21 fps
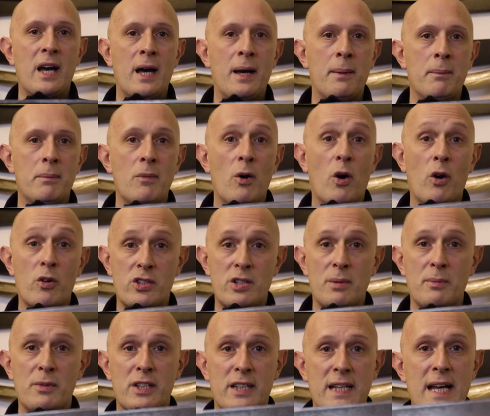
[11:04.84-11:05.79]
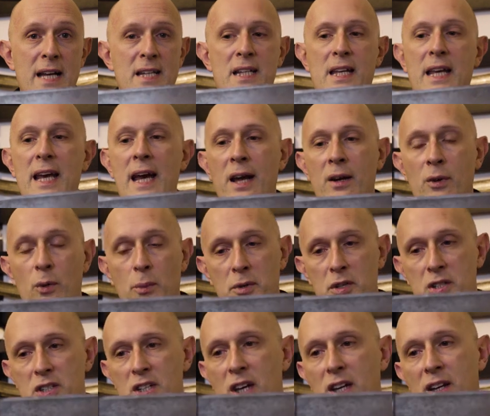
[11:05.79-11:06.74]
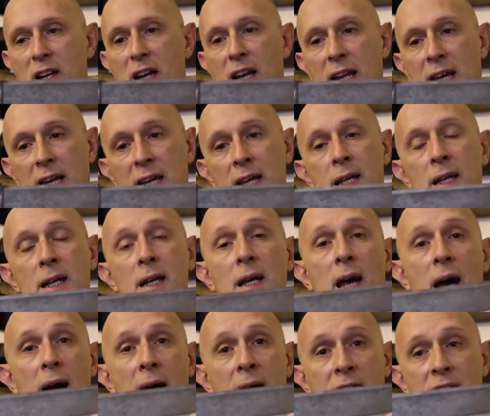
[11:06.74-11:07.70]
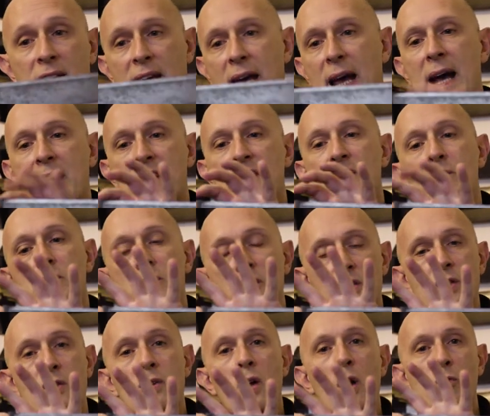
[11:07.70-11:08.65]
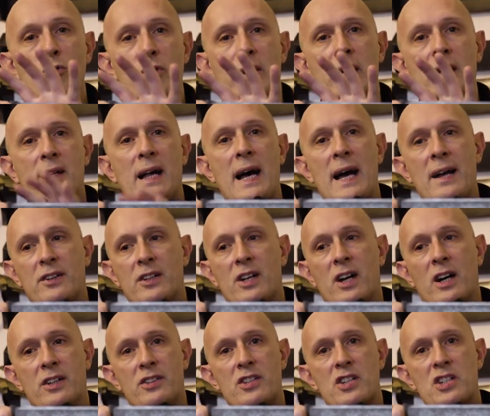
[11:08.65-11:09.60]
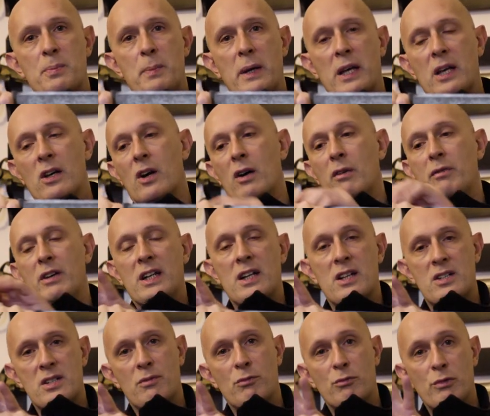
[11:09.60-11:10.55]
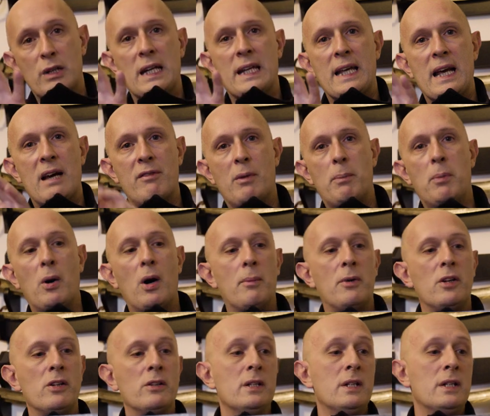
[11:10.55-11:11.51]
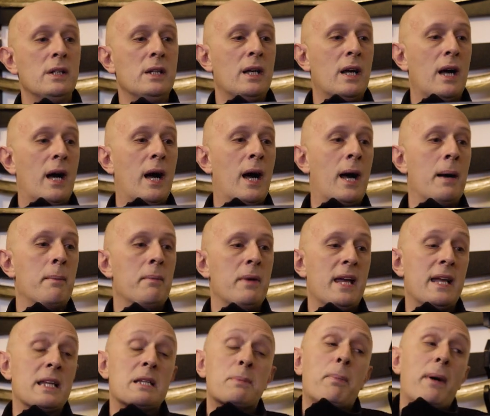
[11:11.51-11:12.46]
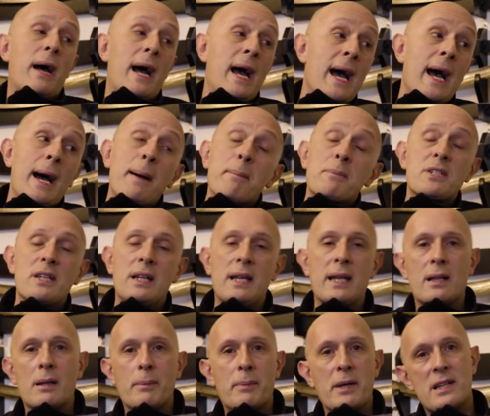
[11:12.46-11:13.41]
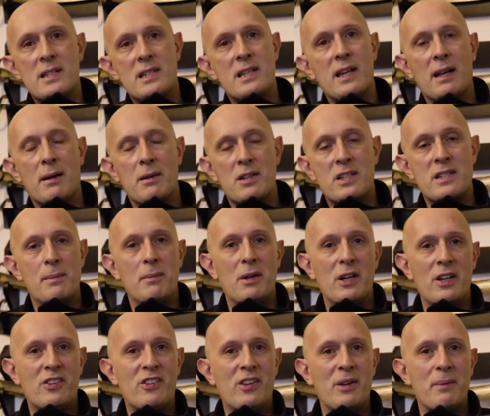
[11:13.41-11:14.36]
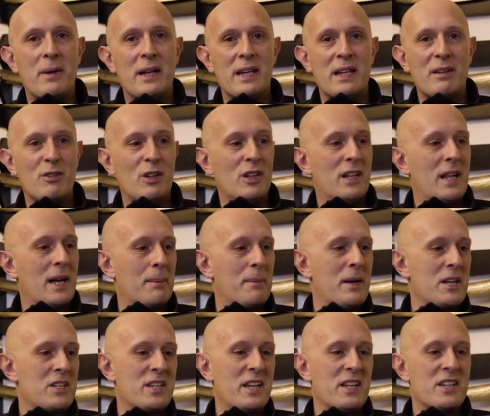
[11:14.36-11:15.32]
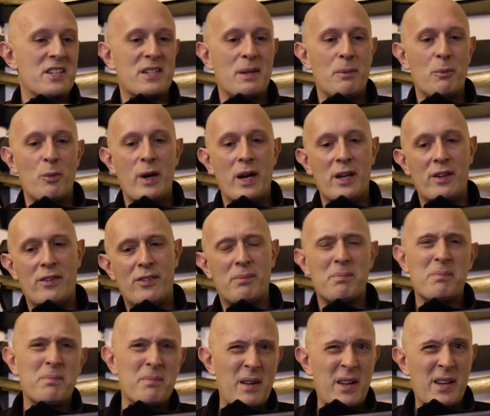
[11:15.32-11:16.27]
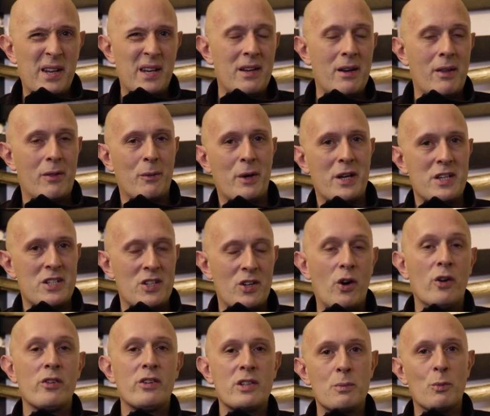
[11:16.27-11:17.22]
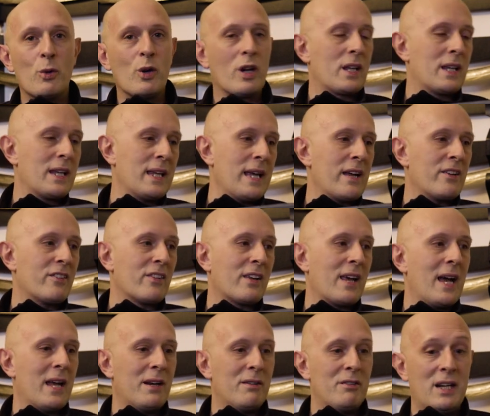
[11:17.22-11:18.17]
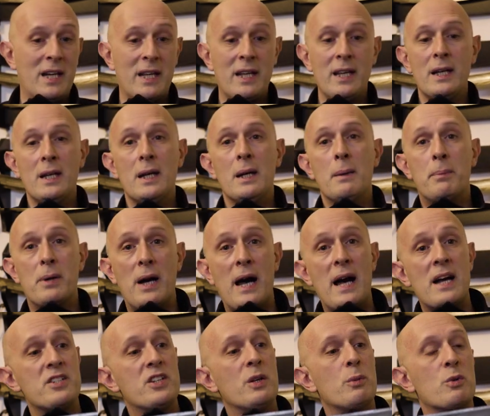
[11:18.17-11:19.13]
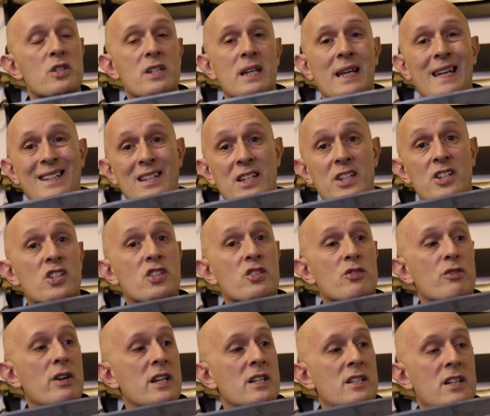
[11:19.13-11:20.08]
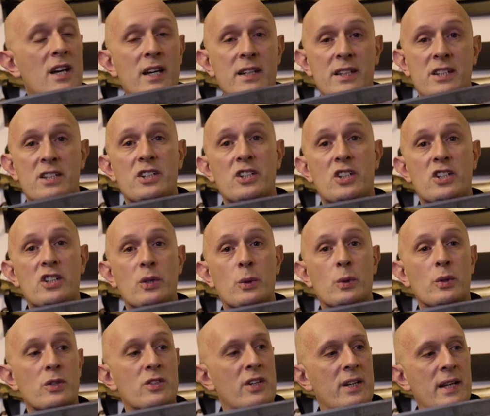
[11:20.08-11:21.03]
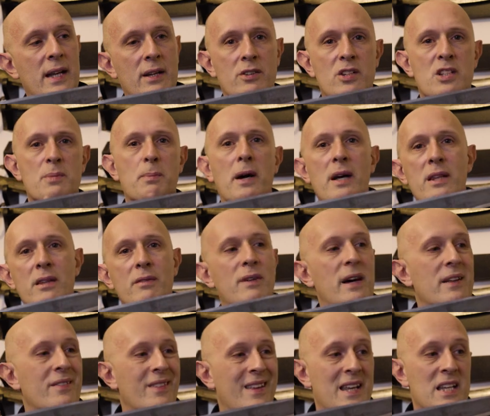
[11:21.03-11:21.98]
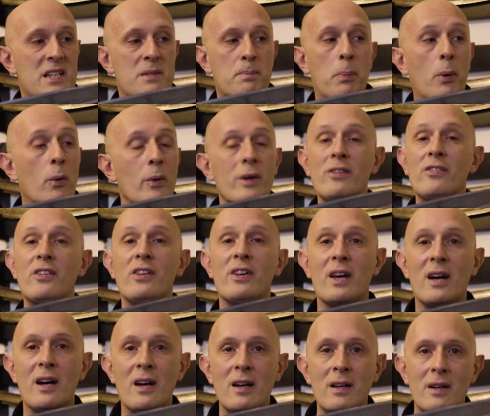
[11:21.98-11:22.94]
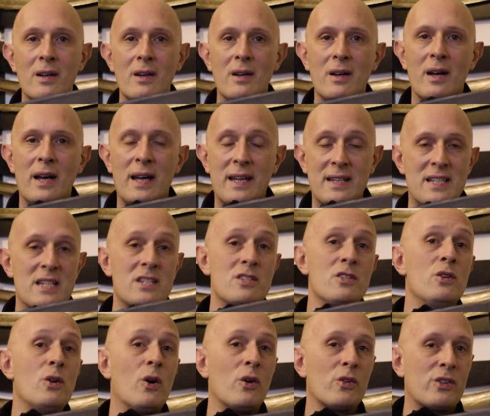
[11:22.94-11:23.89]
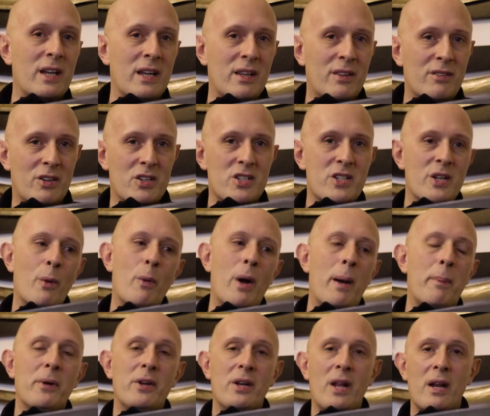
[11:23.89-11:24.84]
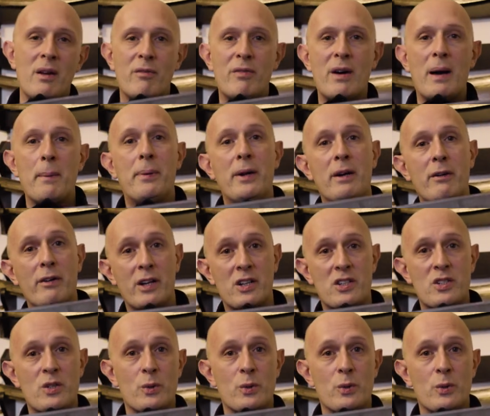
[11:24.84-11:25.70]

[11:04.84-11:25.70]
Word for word: Ottoman Yatagan, almost certainly. And it has no real handguard to speak of. It doesn't really have a pommel. It's perhaps a little bit similar to medieval Langmesser in some ways, and in other ways not. It's more like a Yatagan, really. But as you will see, it is straighter and it is shorter. Now, despite the fact that it's pointier, it is not a thrusting weapon. And in fact, period